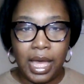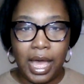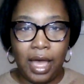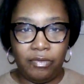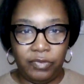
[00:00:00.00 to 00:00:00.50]

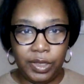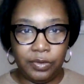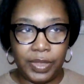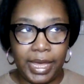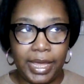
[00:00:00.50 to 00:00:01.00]
I feel
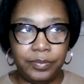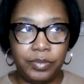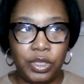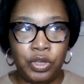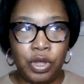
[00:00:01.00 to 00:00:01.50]
that,
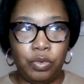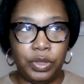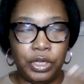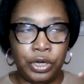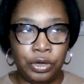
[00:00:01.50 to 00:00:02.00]
with
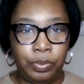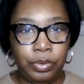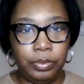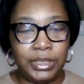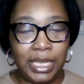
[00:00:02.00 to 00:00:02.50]
her
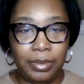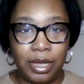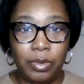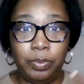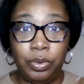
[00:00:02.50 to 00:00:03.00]
teaming
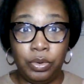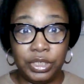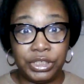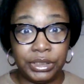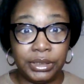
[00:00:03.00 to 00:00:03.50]
up with
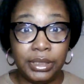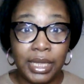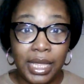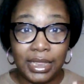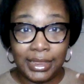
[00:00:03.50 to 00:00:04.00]
Porsha,
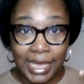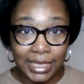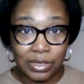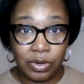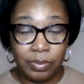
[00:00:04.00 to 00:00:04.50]

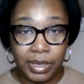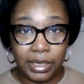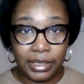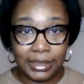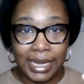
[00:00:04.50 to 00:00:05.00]
that's going to be a
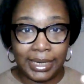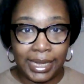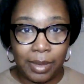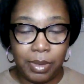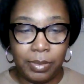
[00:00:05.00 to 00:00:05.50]
good
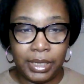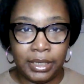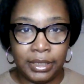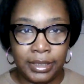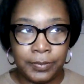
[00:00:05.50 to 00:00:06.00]
dynamic
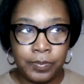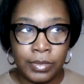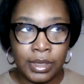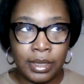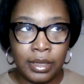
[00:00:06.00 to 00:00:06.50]
because,
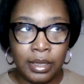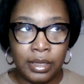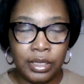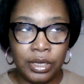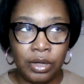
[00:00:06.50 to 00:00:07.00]

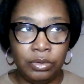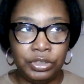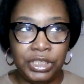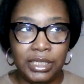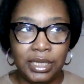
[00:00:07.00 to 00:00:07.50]

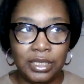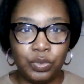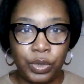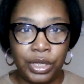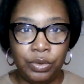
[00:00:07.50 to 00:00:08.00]
she does
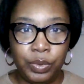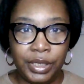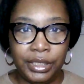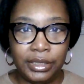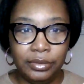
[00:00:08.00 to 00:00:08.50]
well
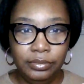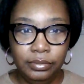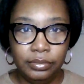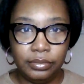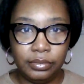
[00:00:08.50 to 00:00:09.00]
with
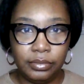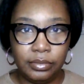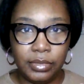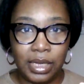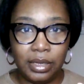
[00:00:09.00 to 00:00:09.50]

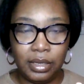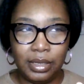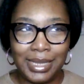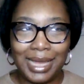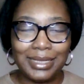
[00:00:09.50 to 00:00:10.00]
not a